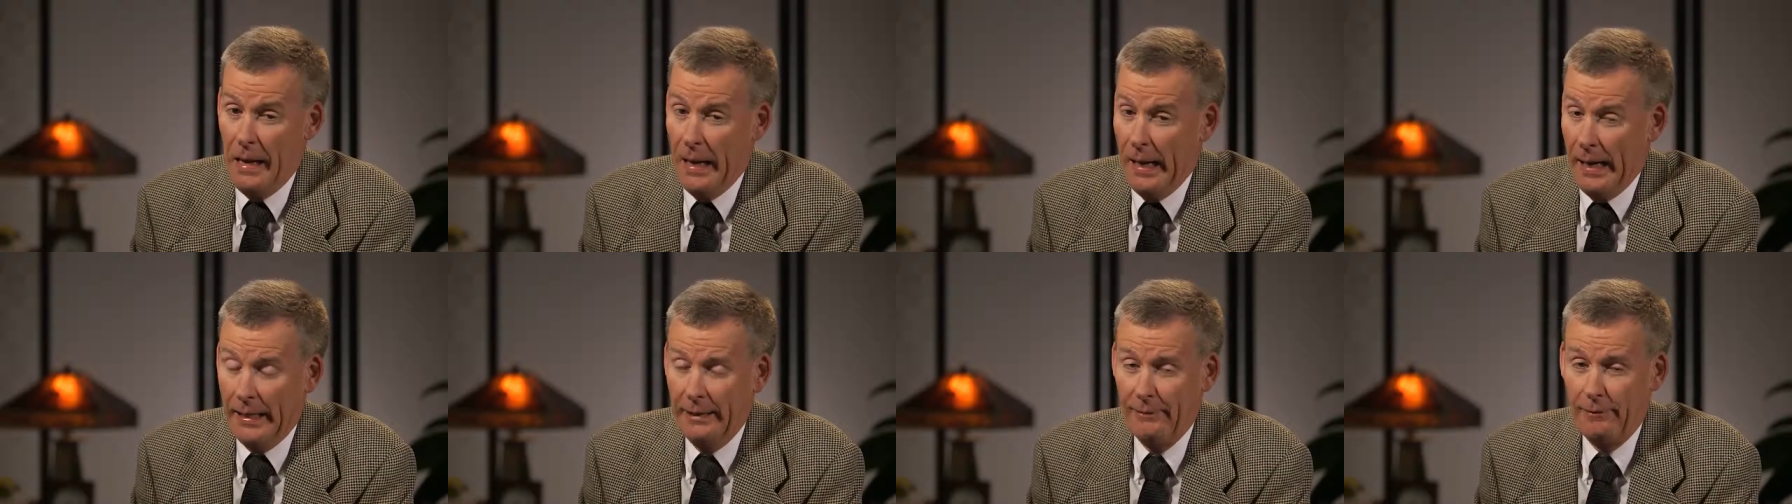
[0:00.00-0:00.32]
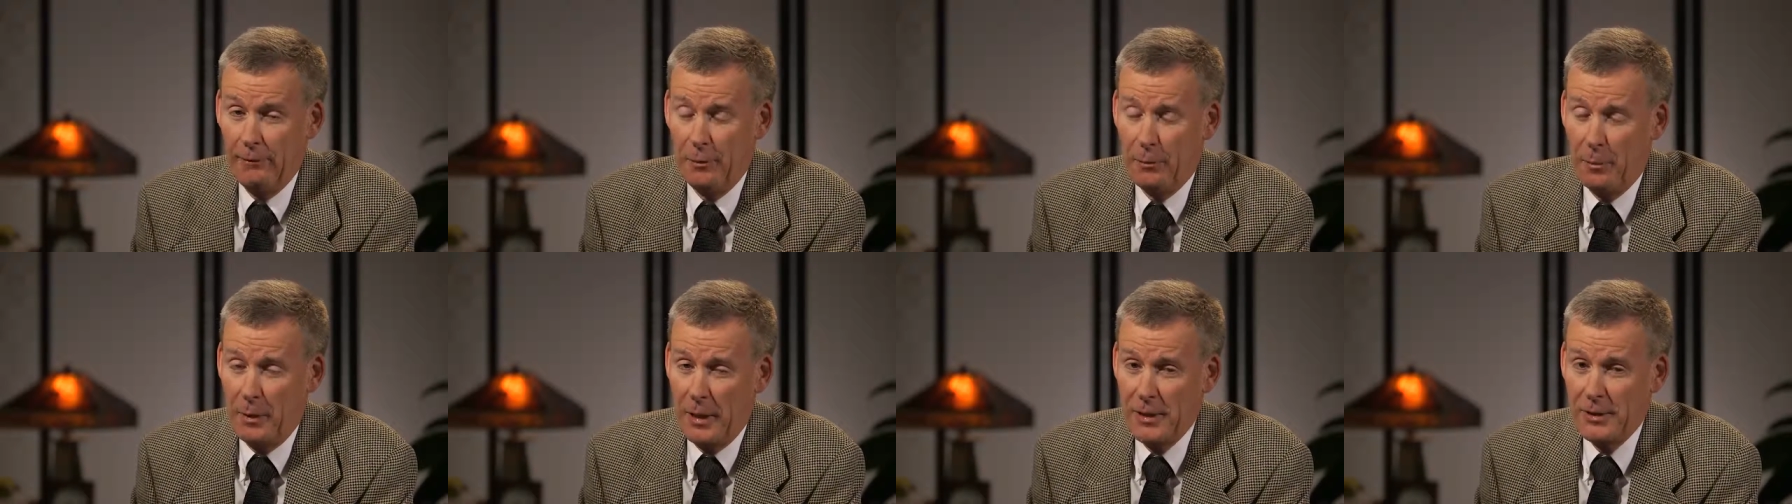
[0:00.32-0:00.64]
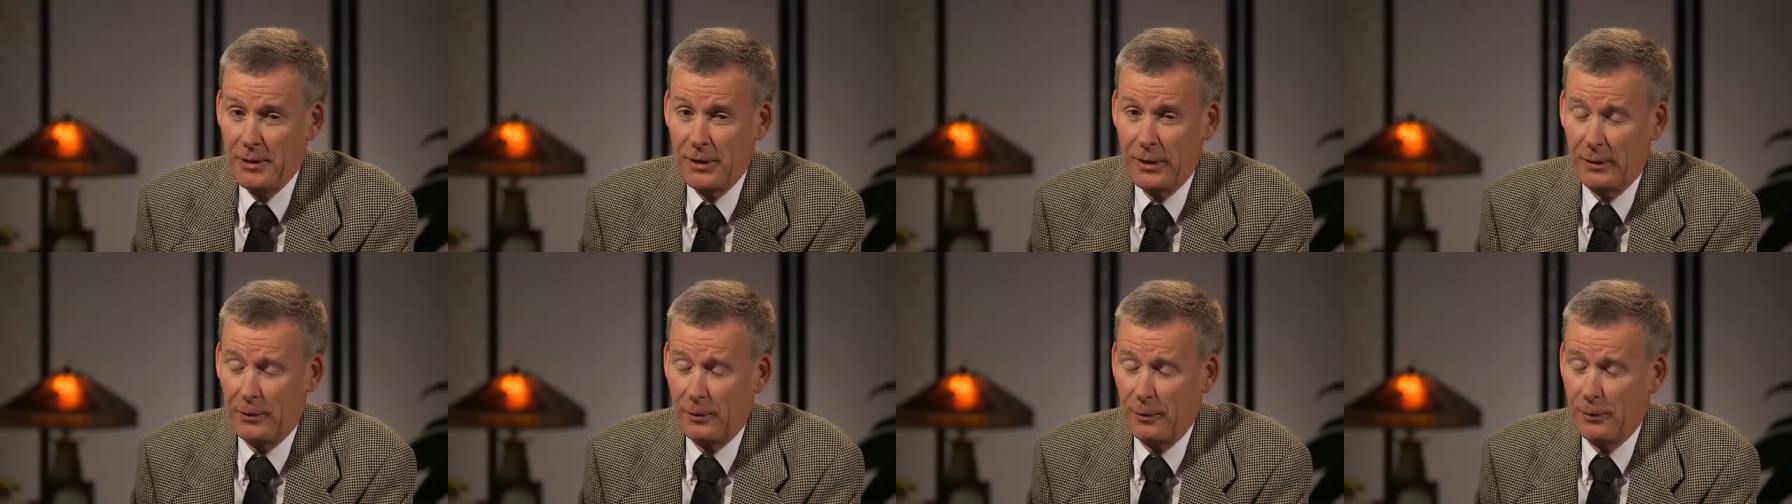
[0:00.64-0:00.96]
I even
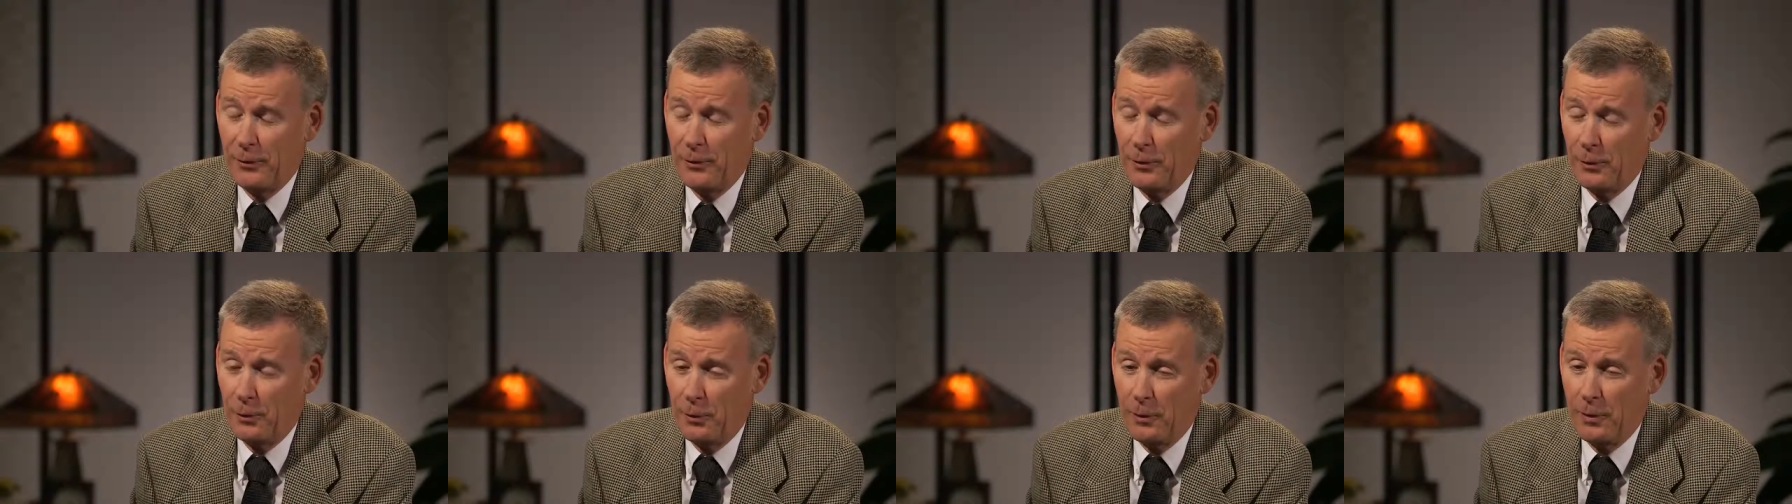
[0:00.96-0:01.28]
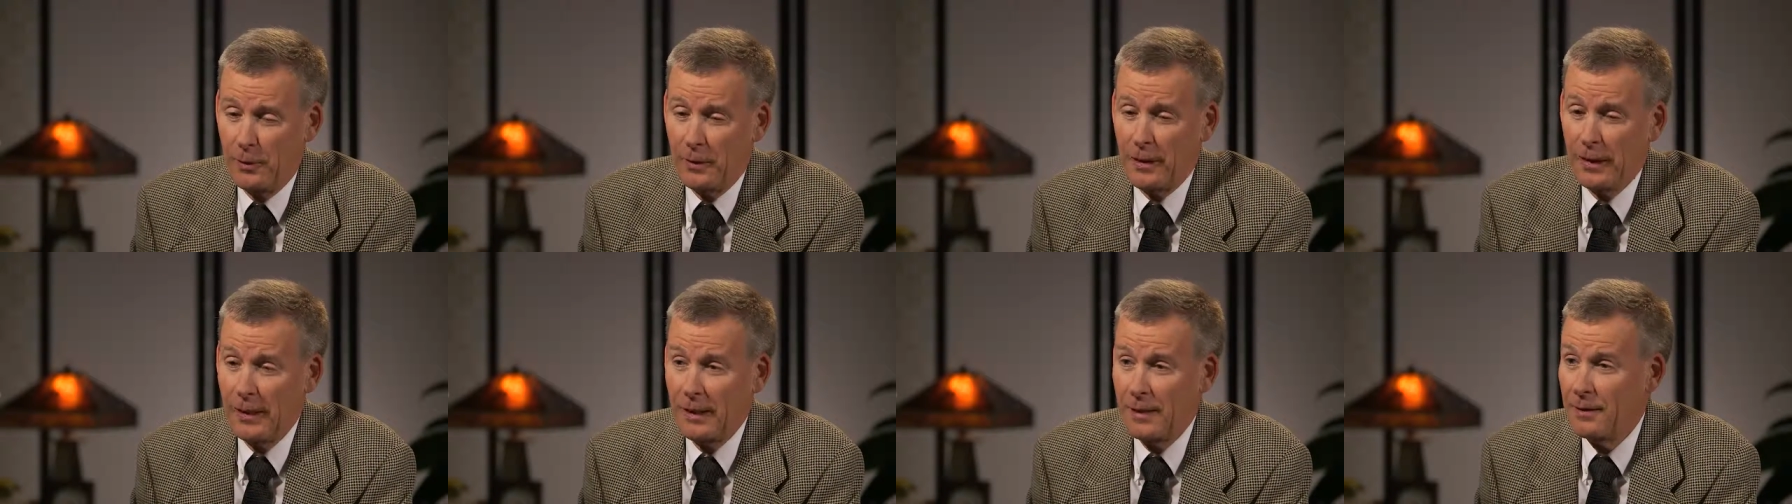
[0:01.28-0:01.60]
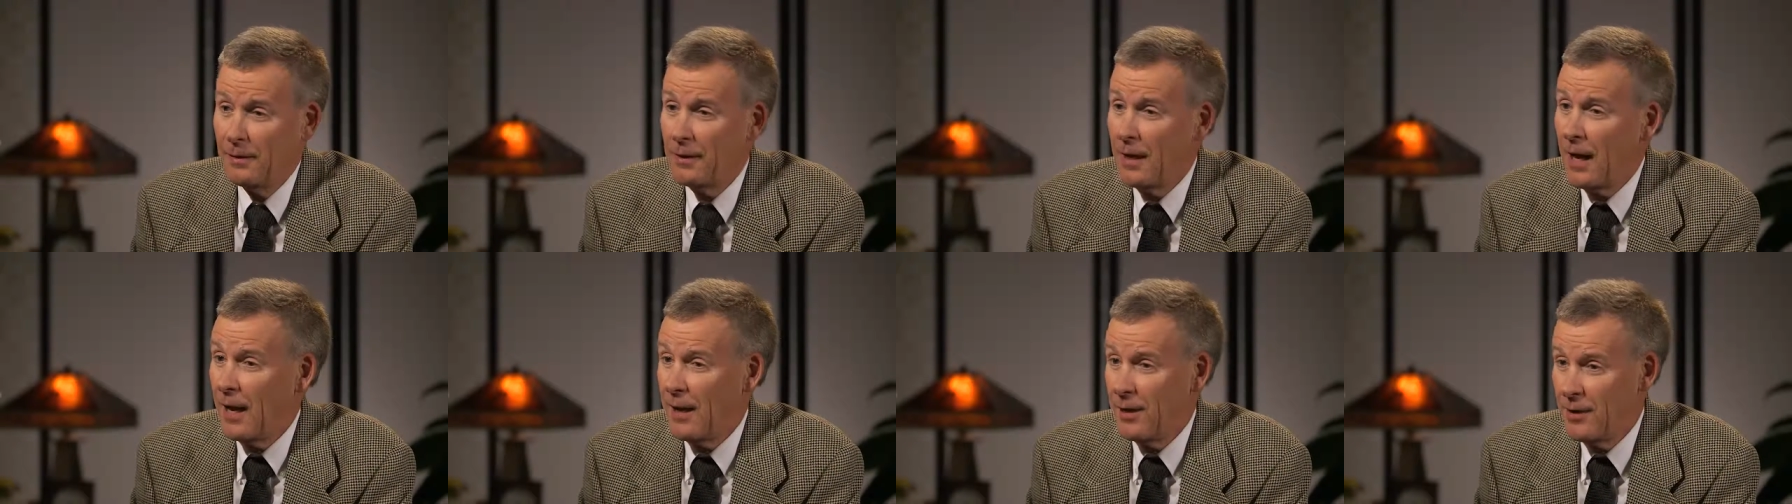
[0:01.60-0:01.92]
bicycle to work,
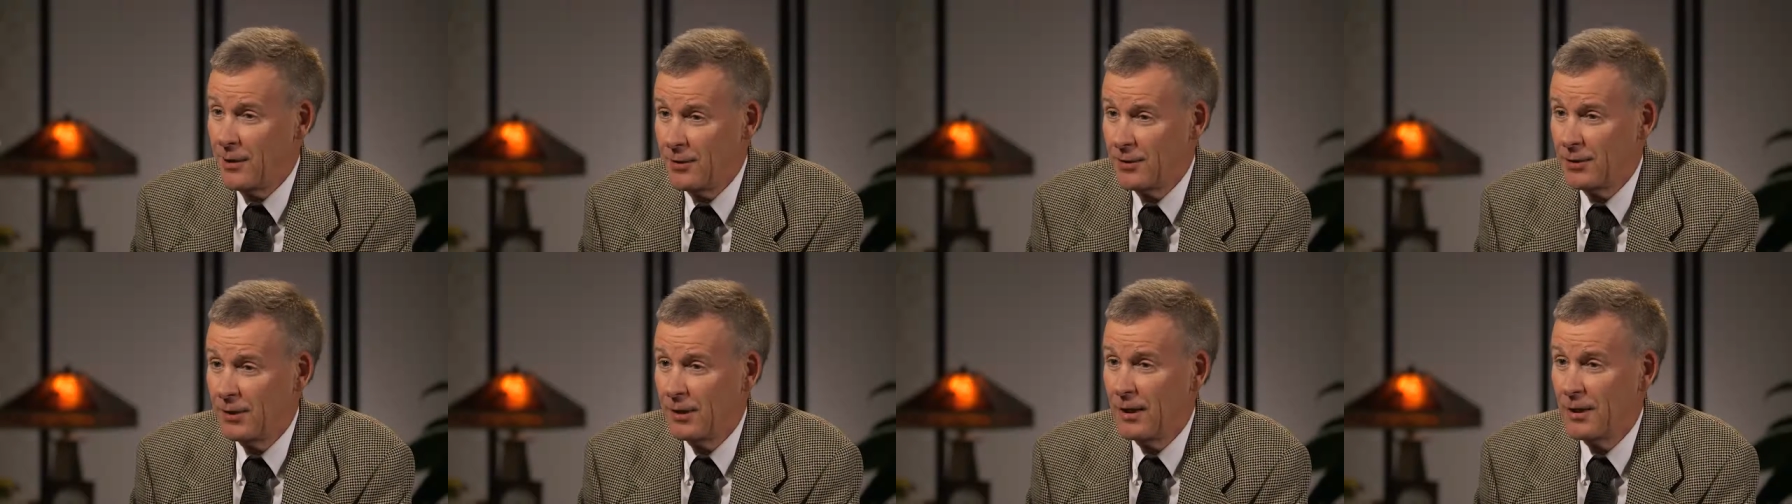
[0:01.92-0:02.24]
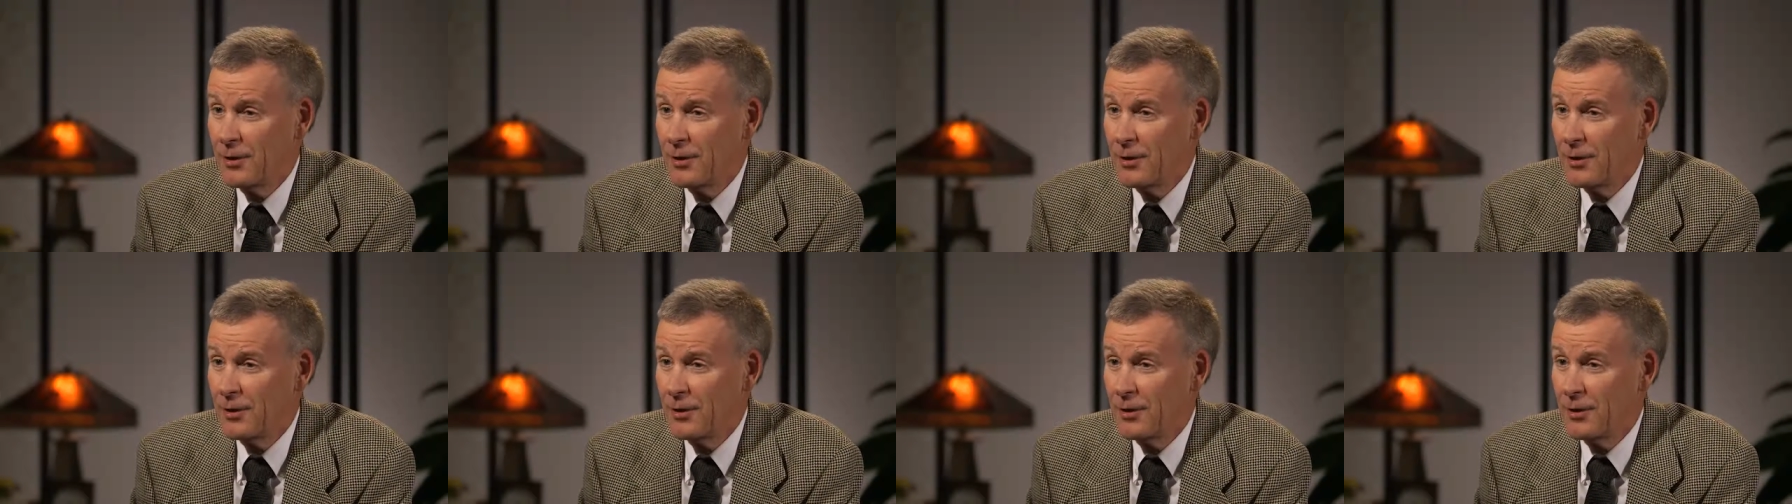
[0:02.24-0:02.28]
and honestly,